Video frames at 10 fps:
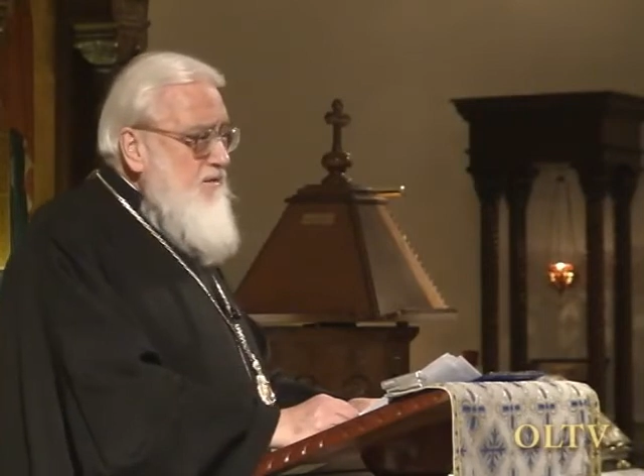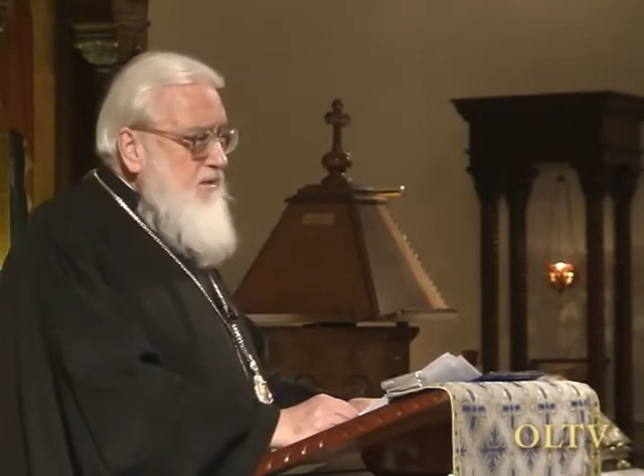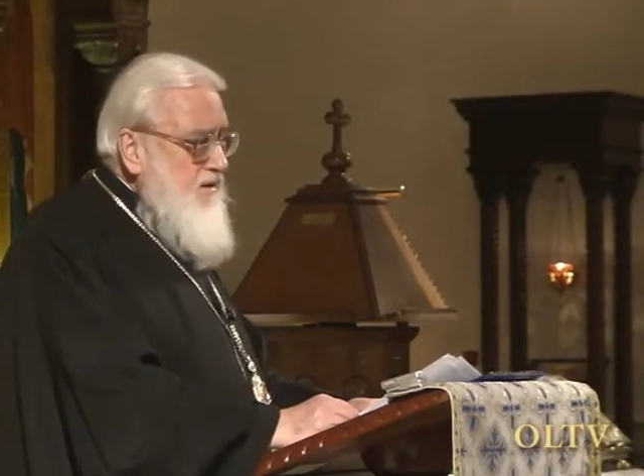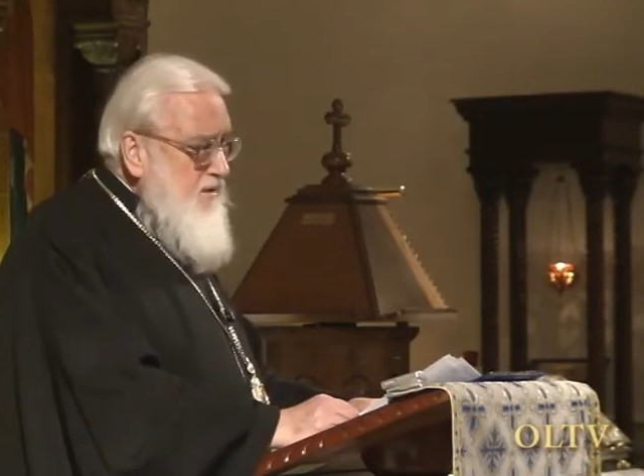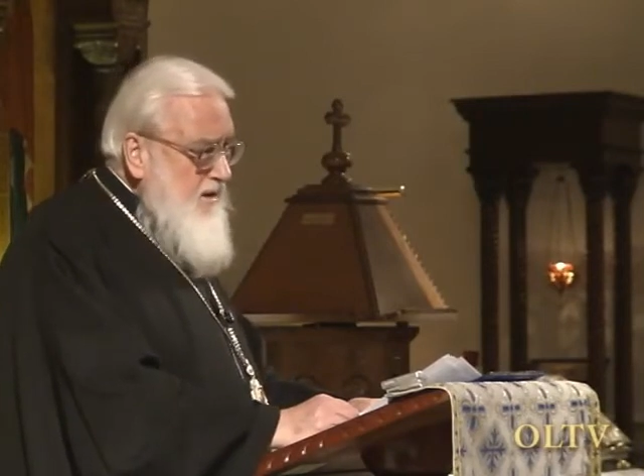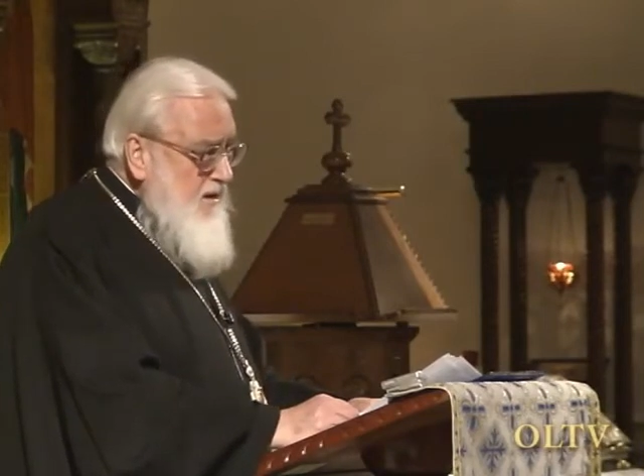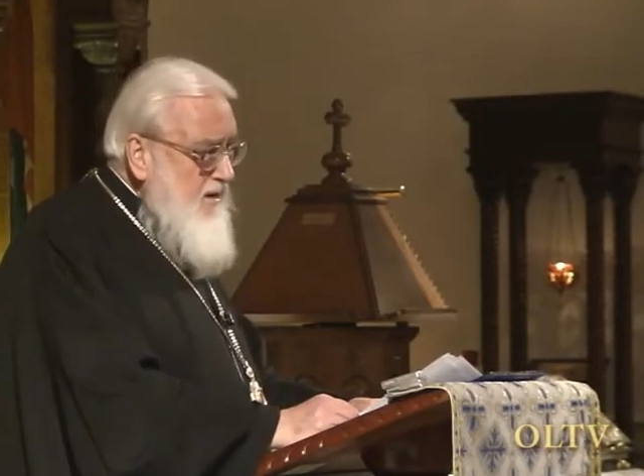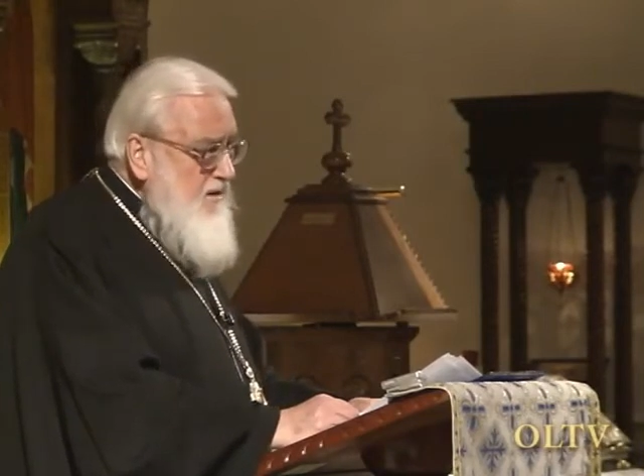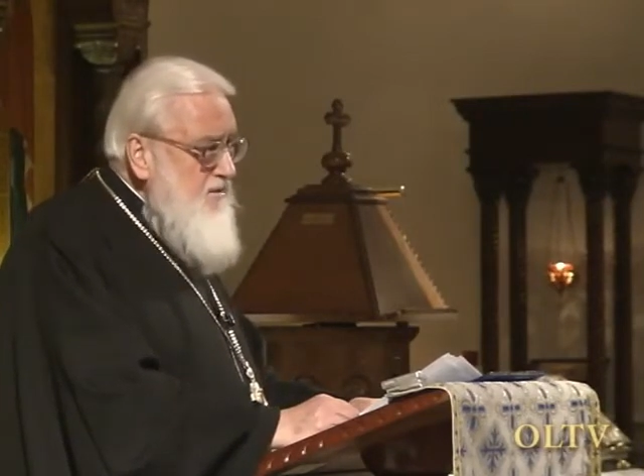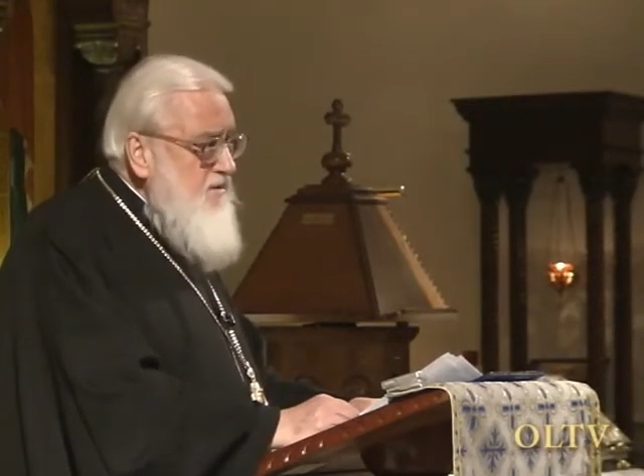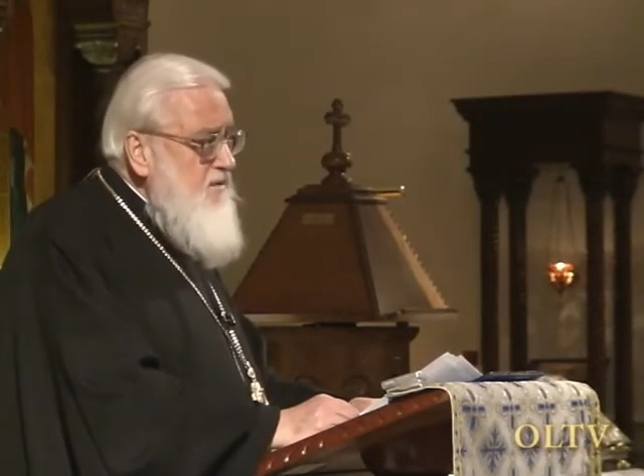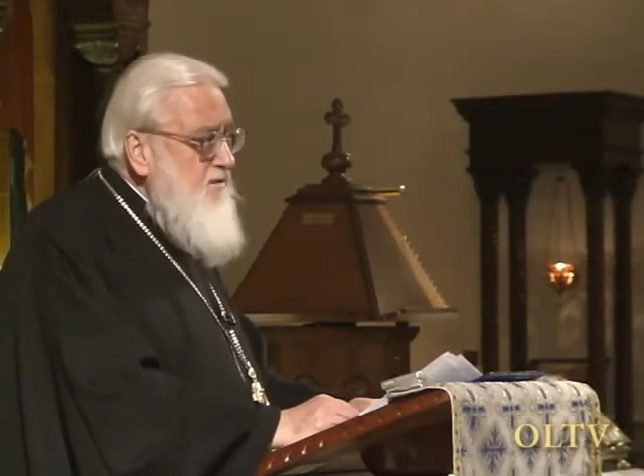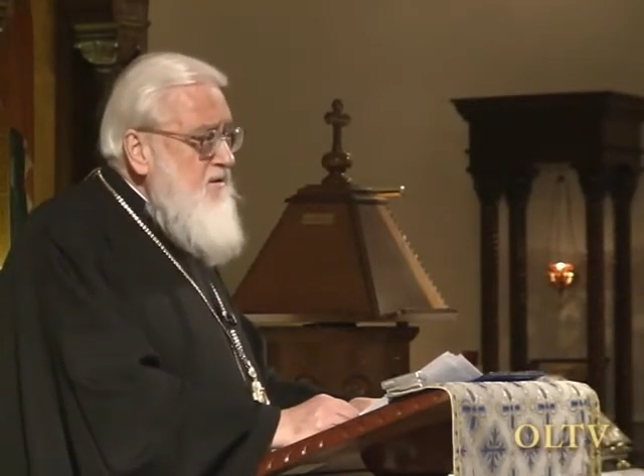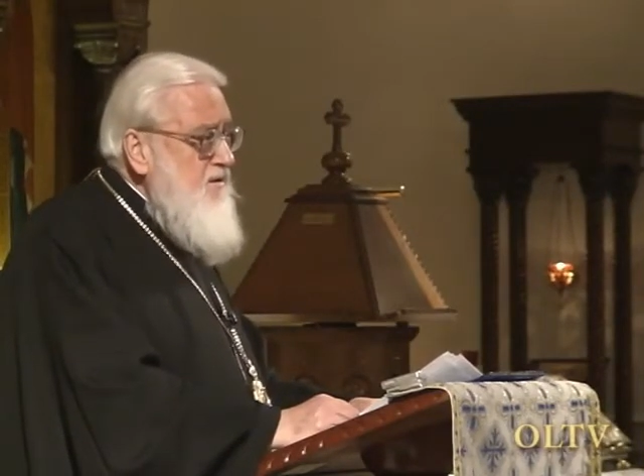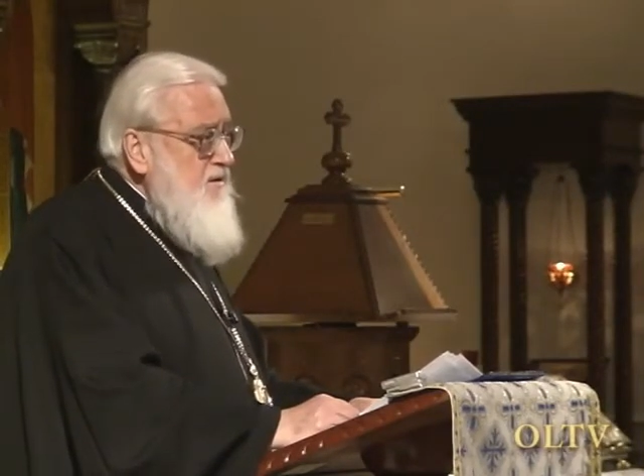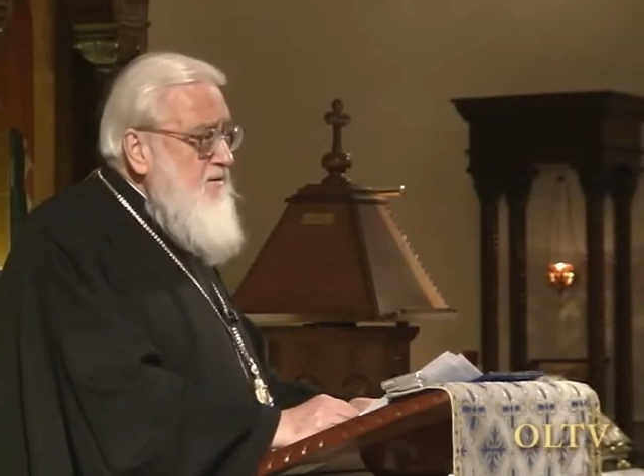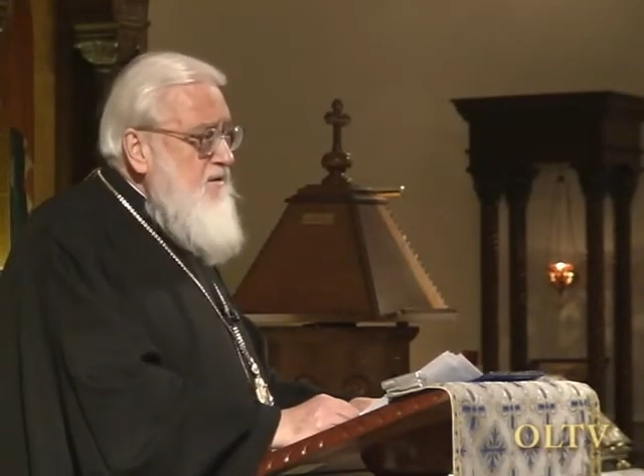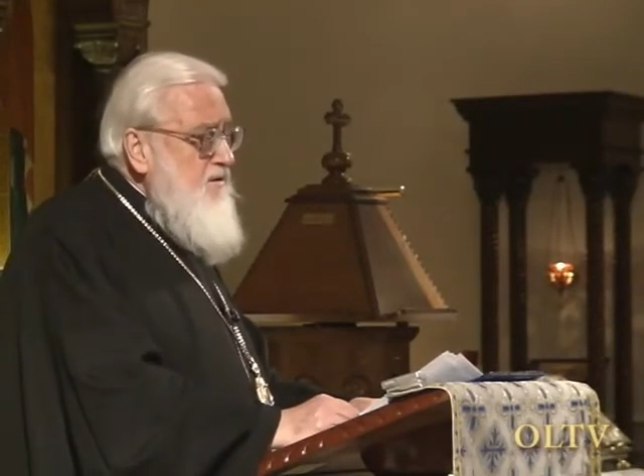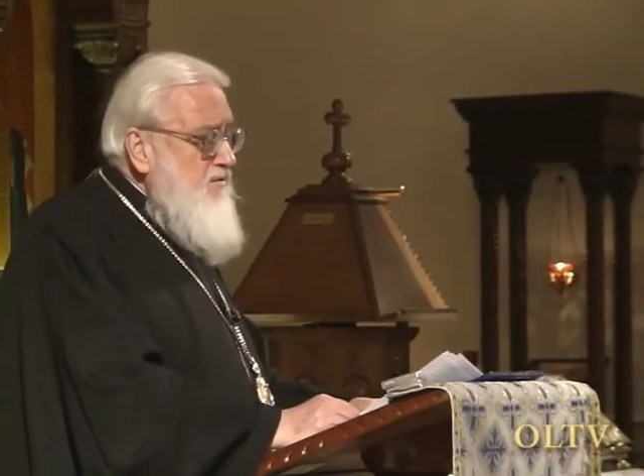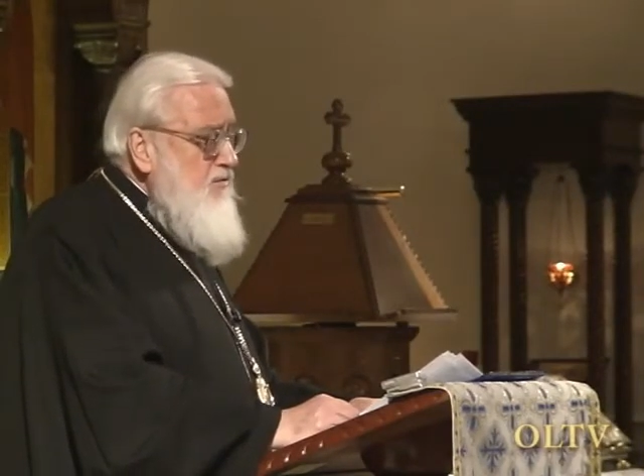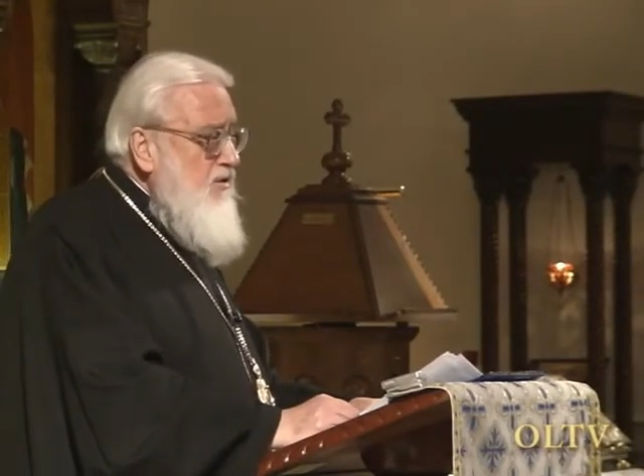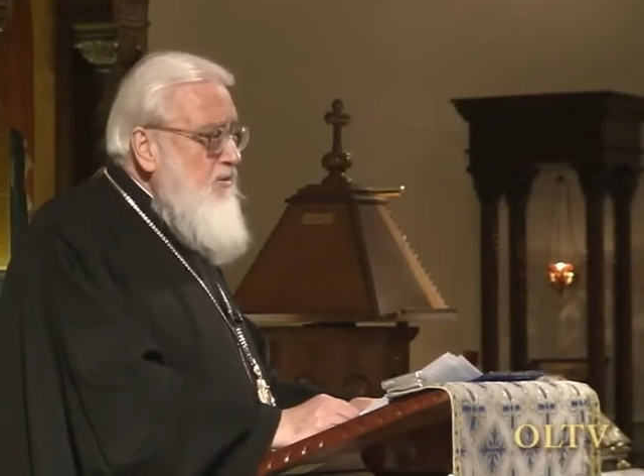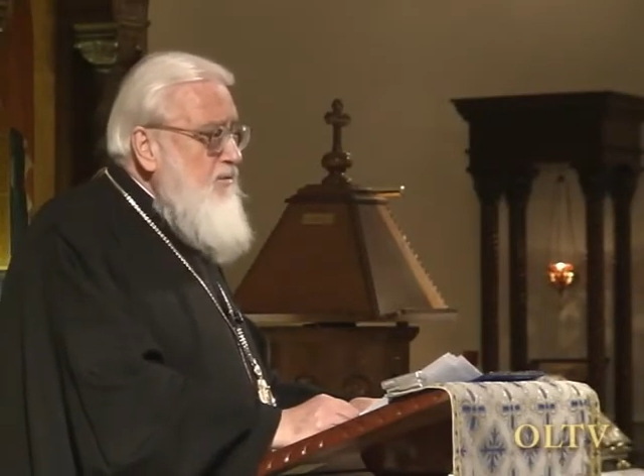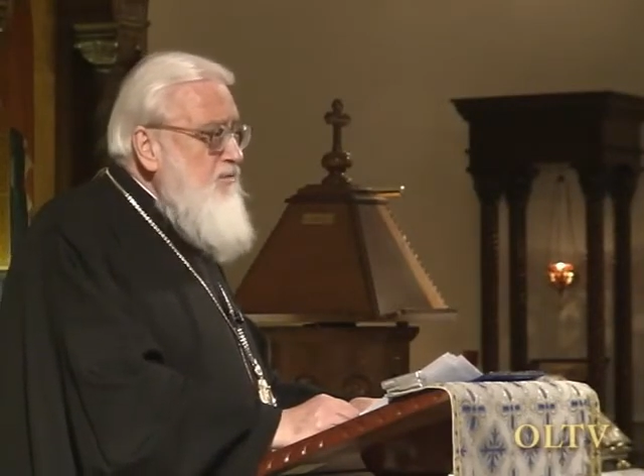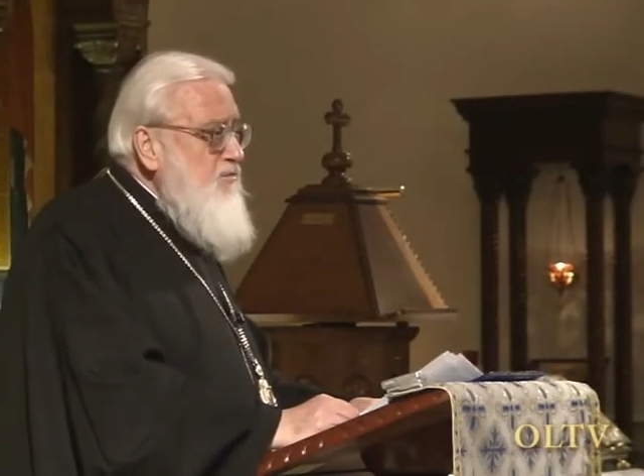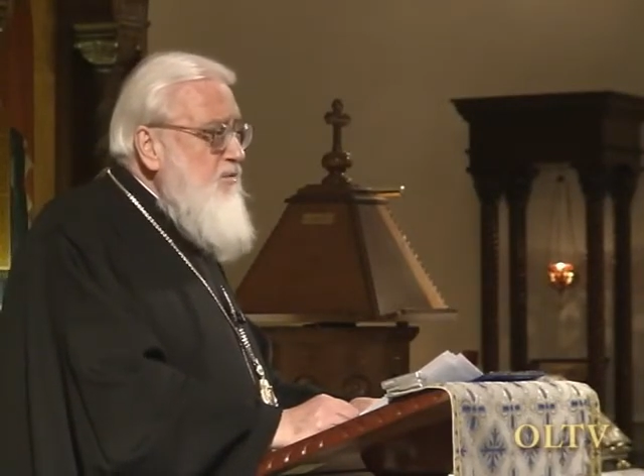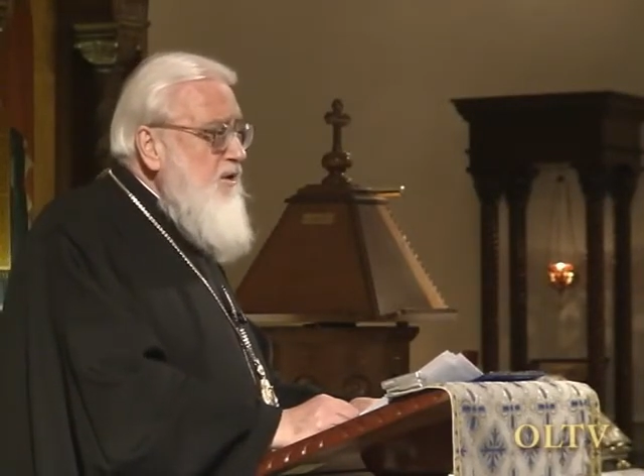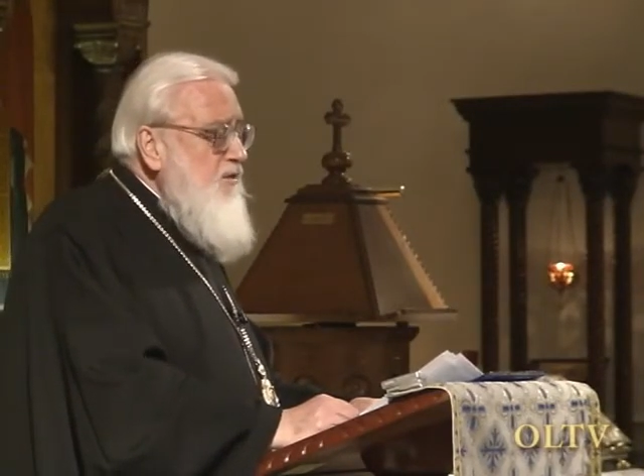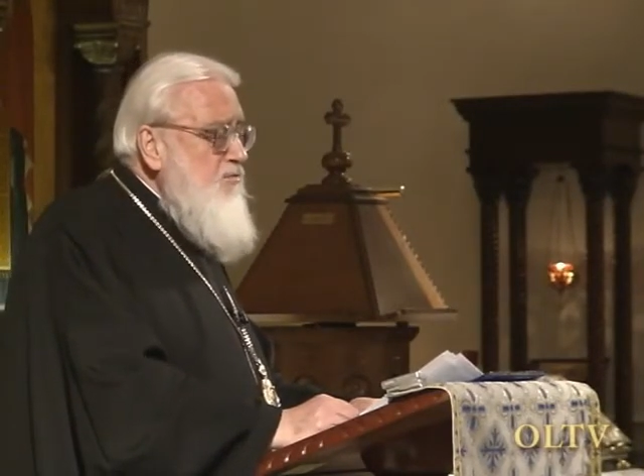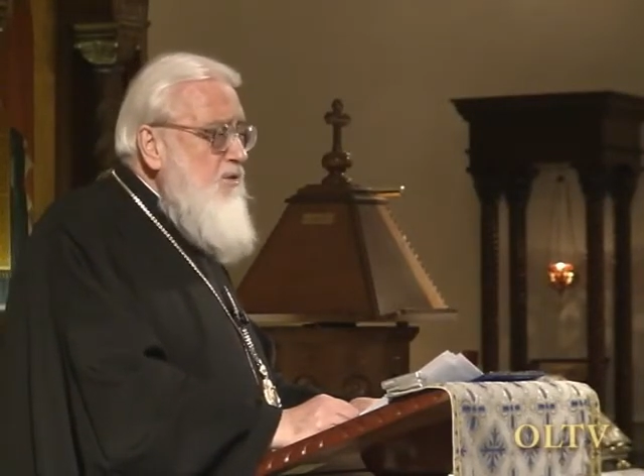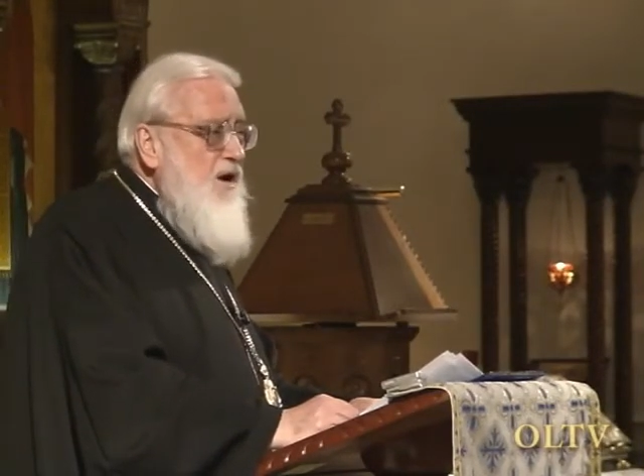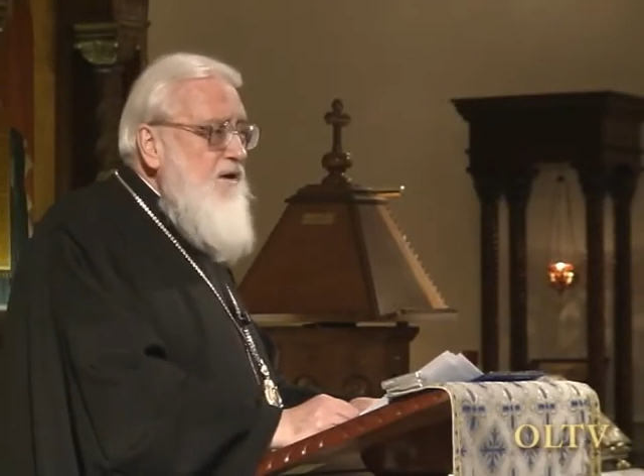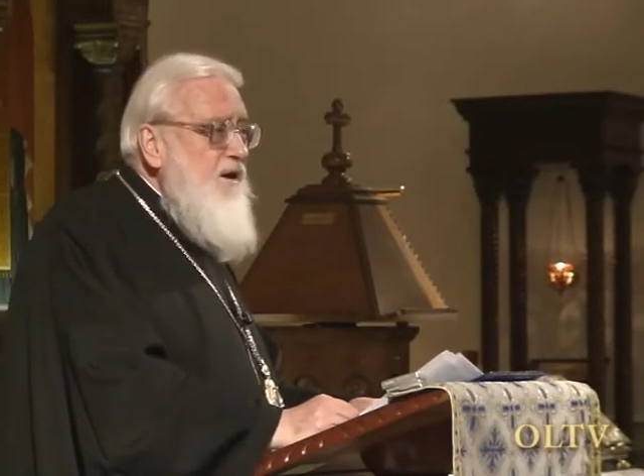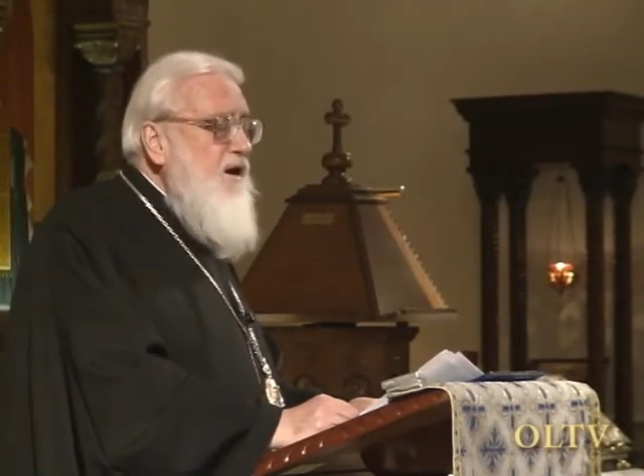And then again, Romans 12:1,